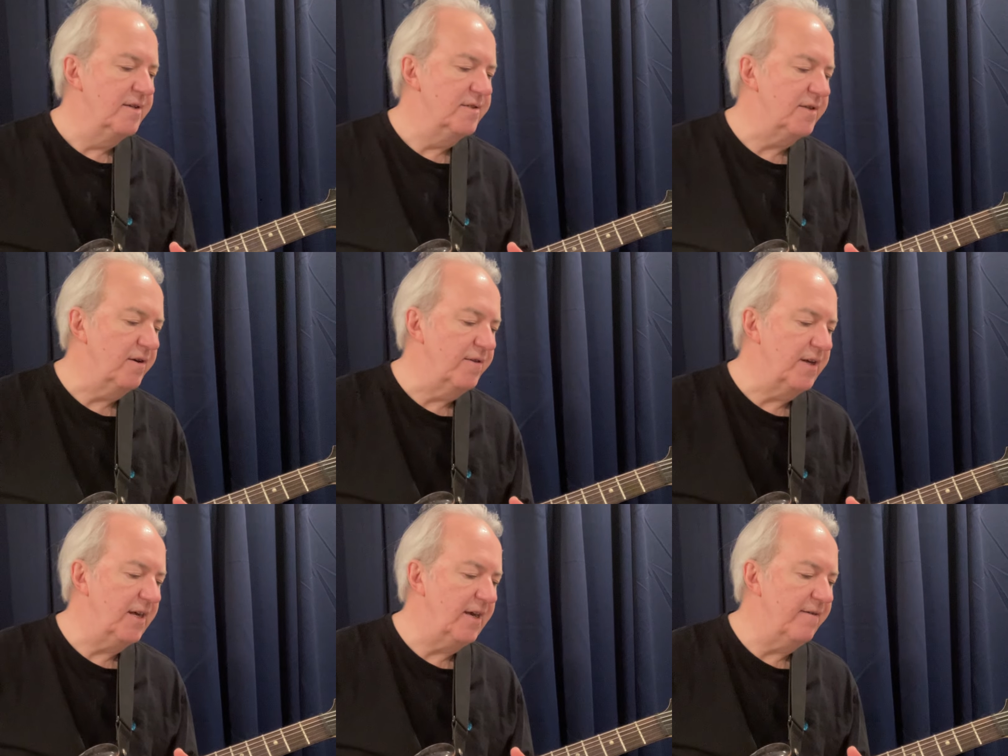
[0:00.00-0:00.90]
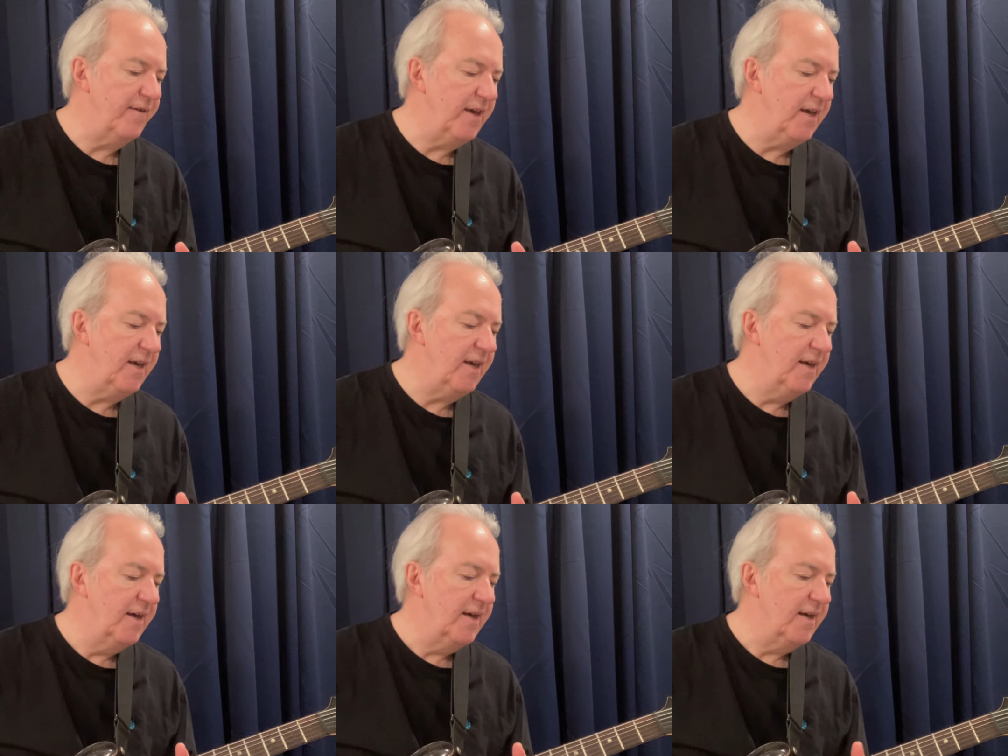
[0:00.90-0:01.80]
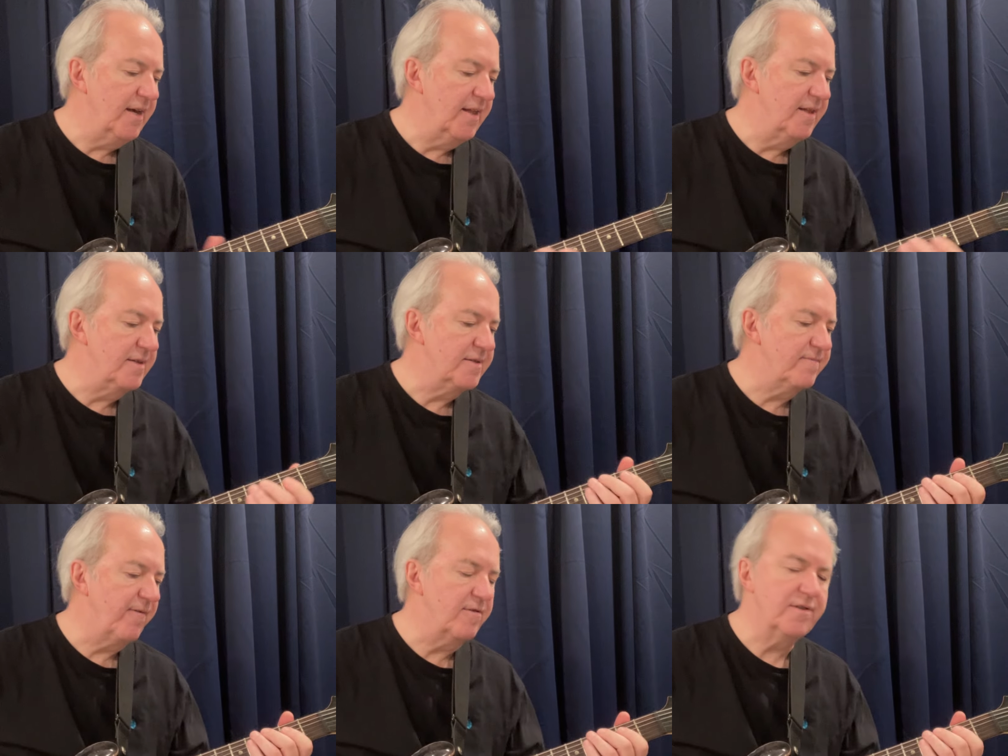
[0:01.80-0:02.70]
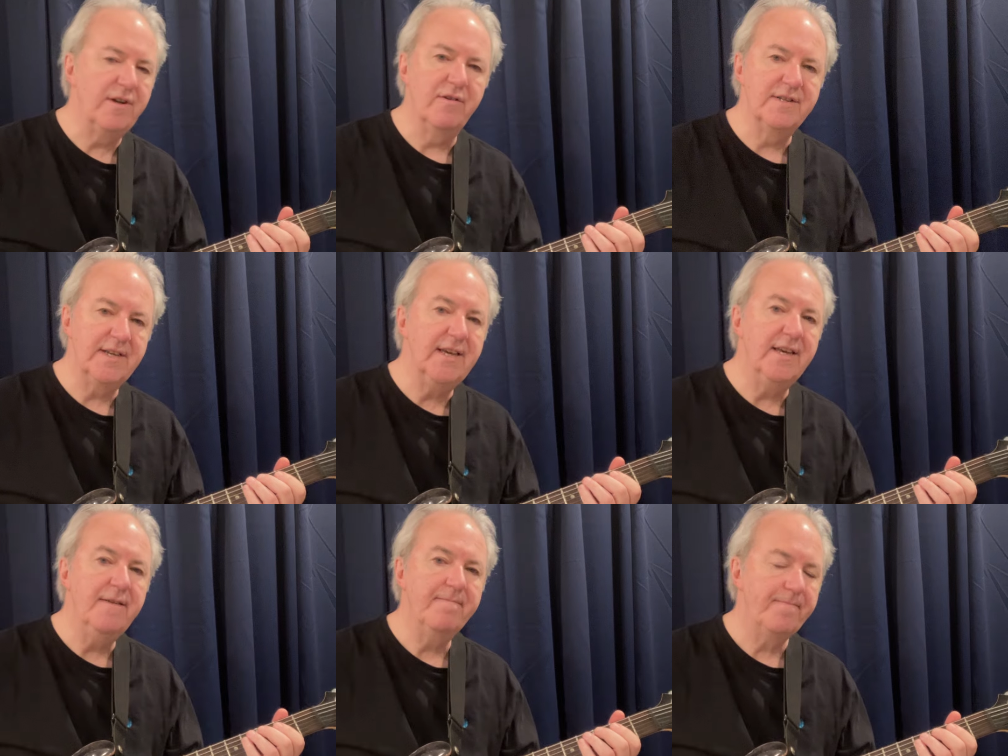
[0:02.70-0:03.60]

So in the key of E, this first note is E,